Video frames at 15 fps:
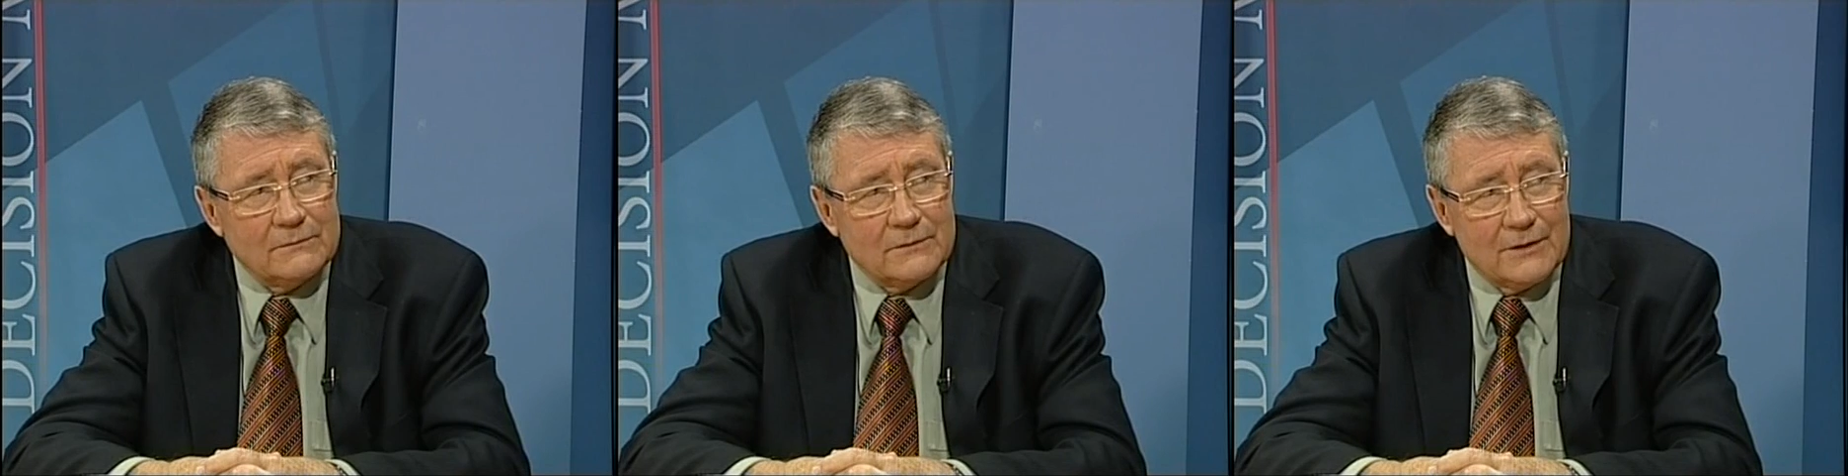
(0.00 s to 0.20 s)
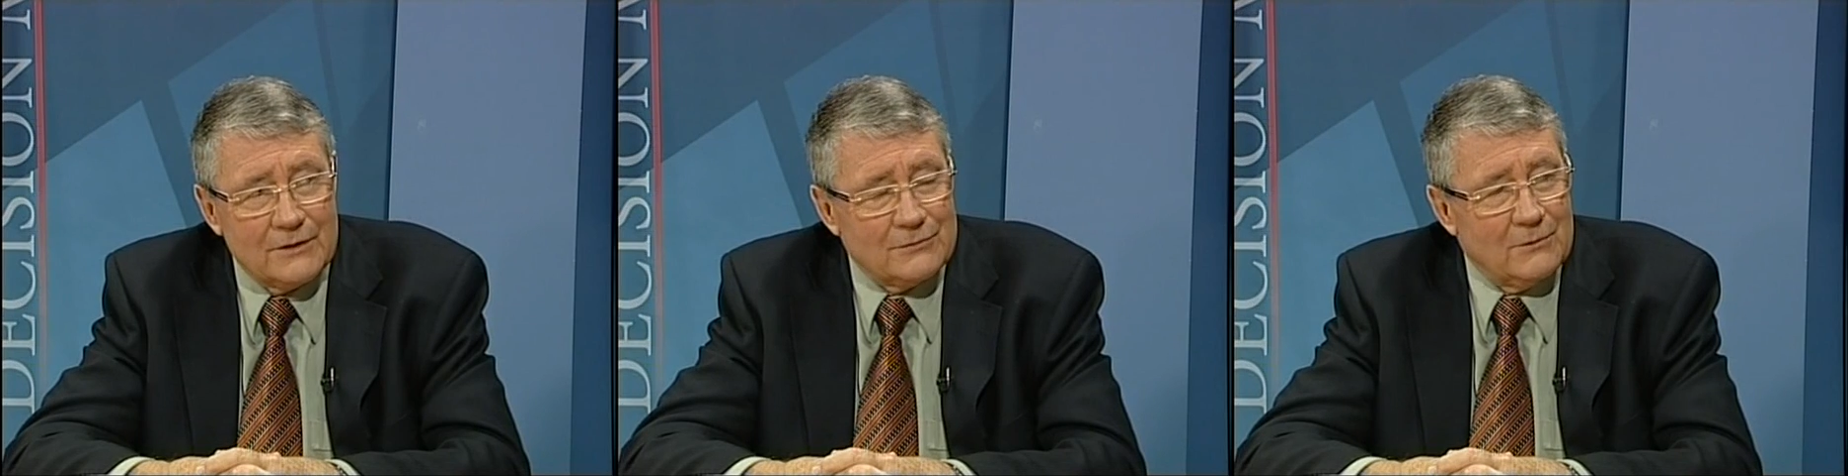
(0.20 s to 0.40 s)

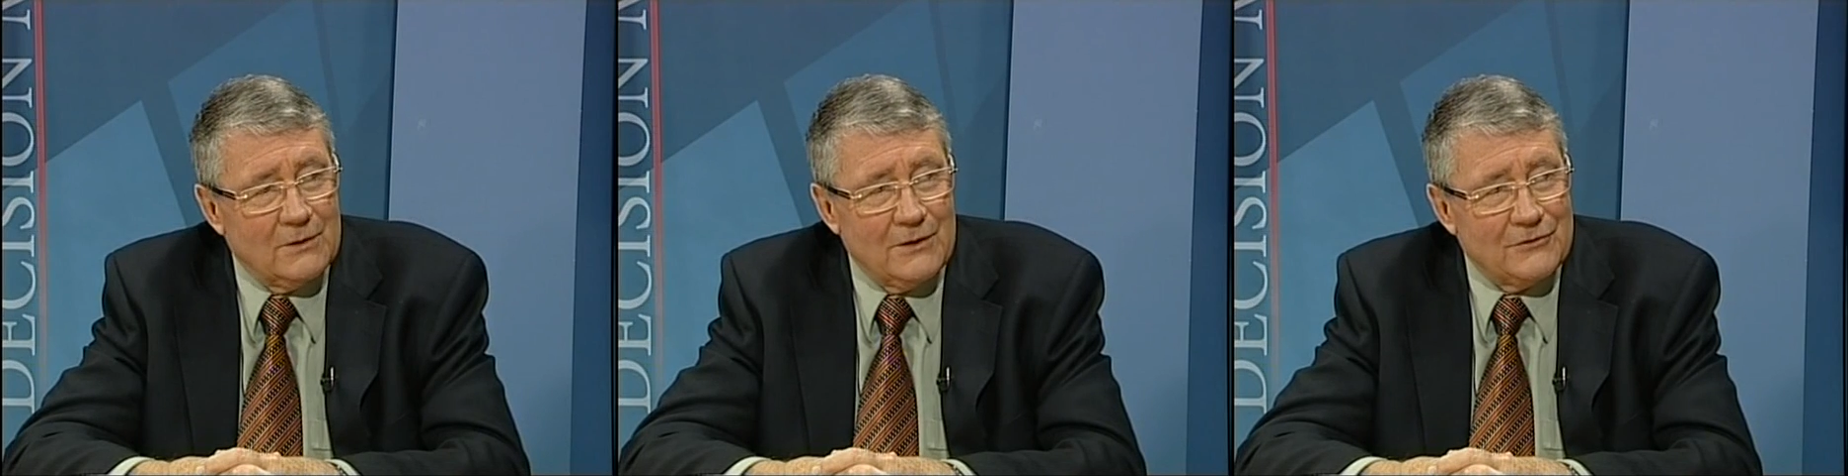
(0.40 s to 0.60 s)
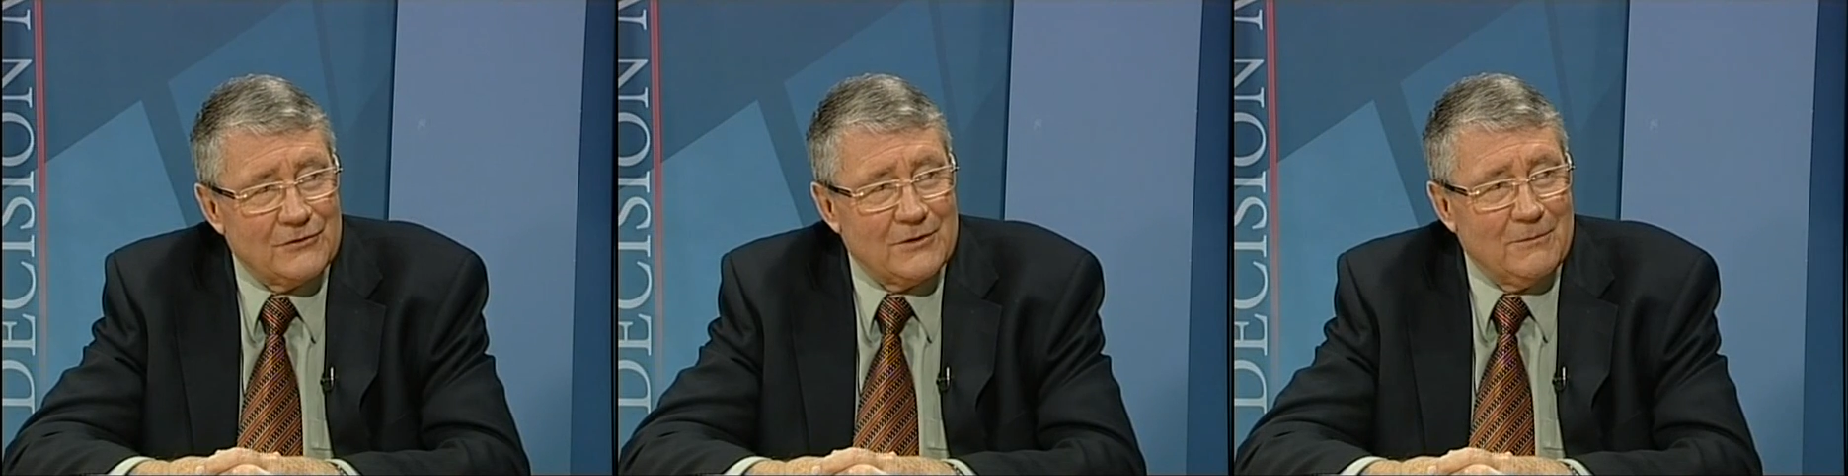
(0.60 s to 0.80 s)
not as
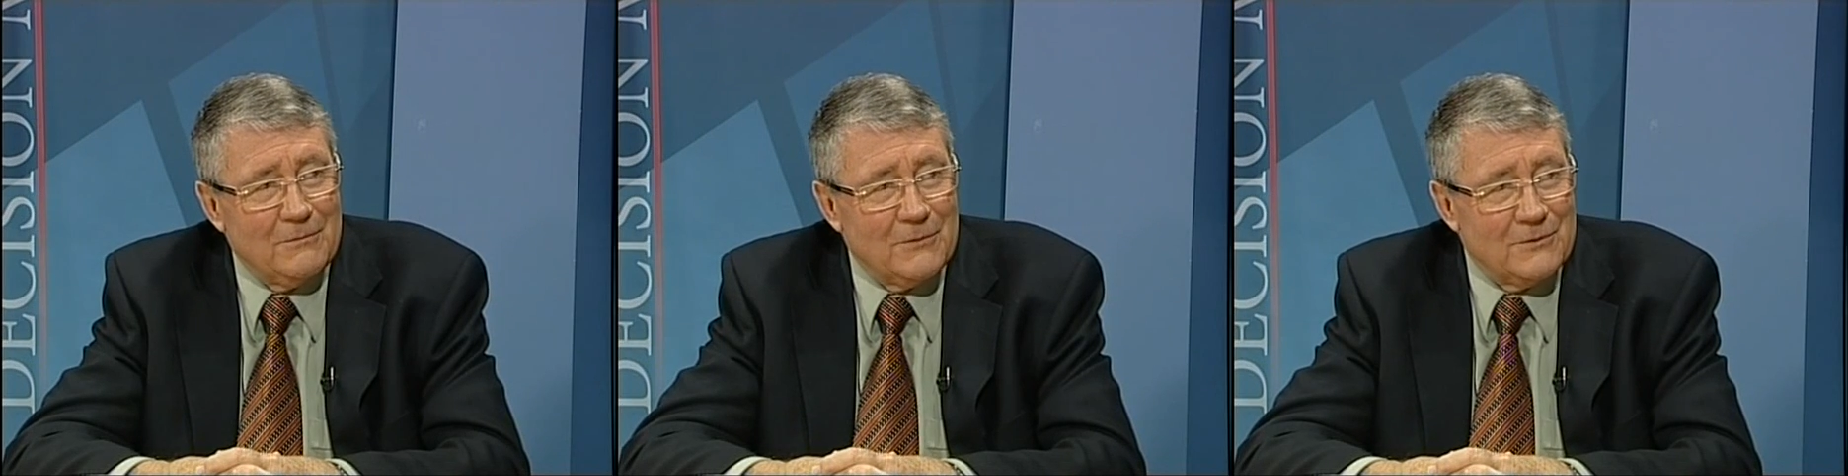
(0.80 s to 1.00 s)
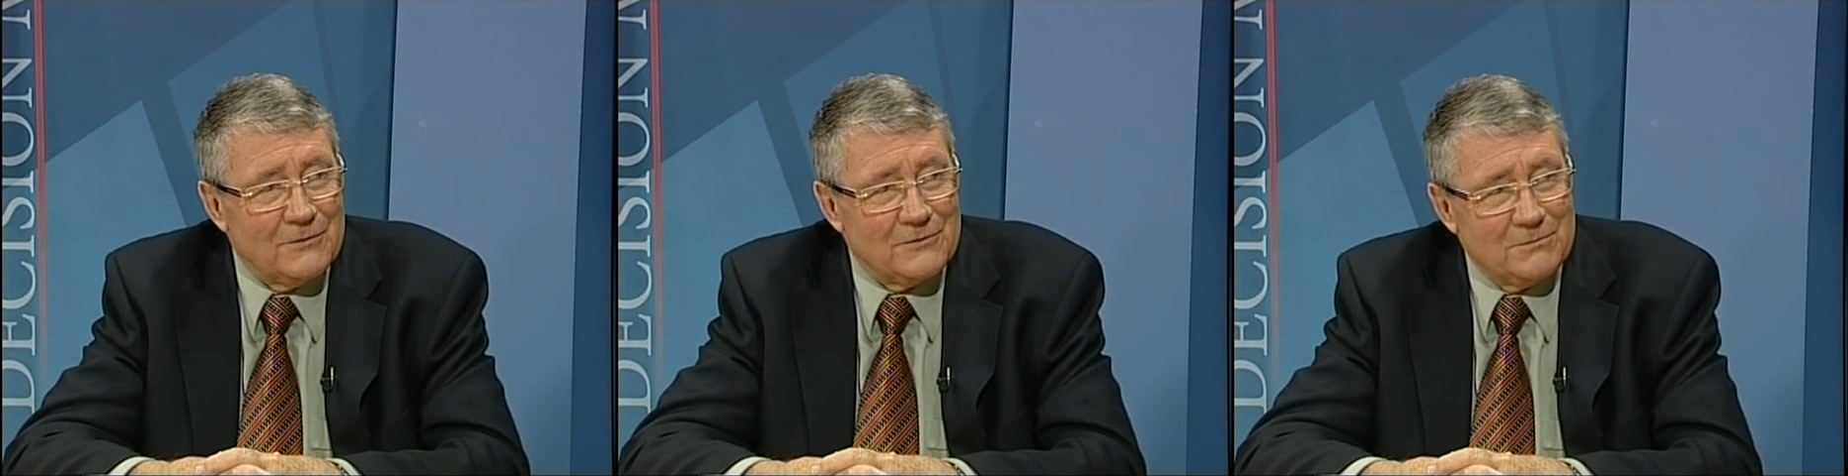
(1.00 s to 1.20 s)
well as
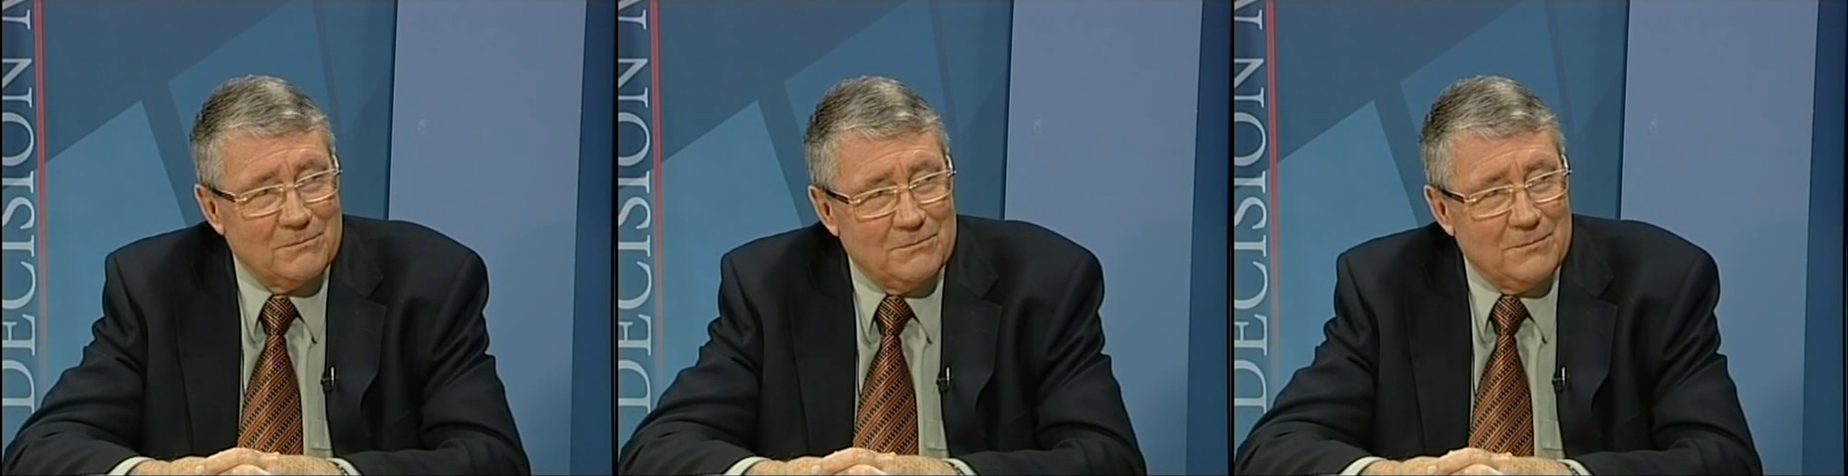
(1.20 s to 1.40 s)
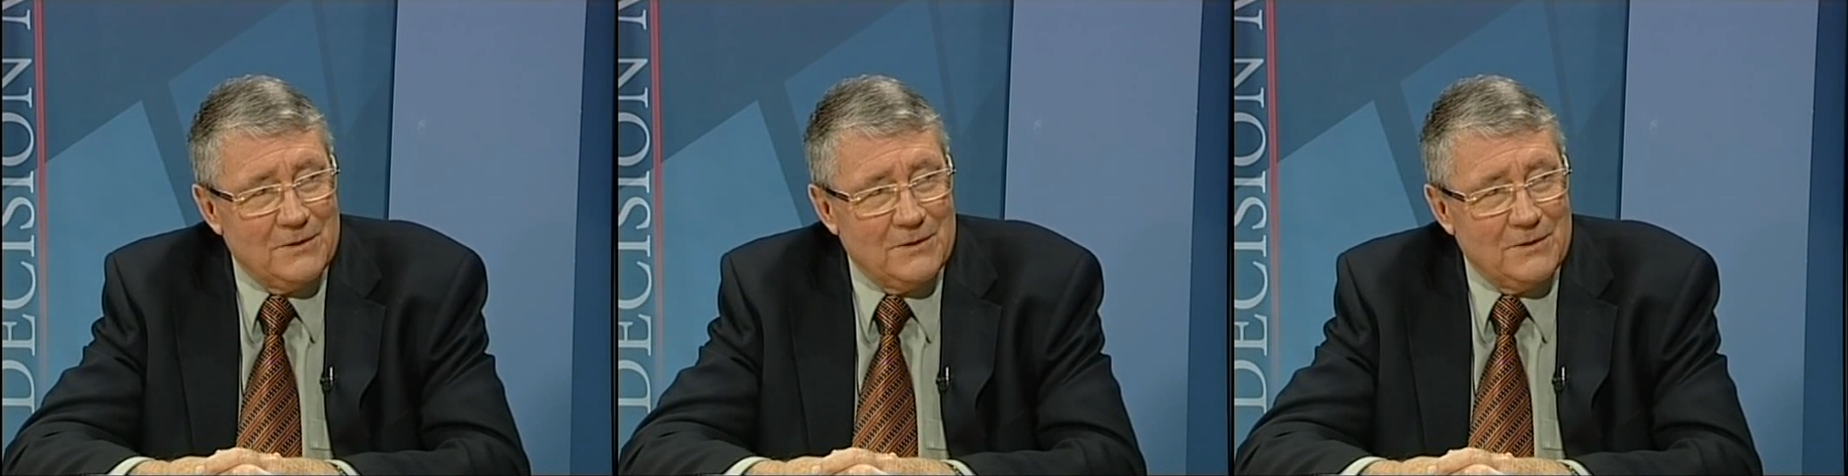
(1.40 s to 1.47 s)
someone who's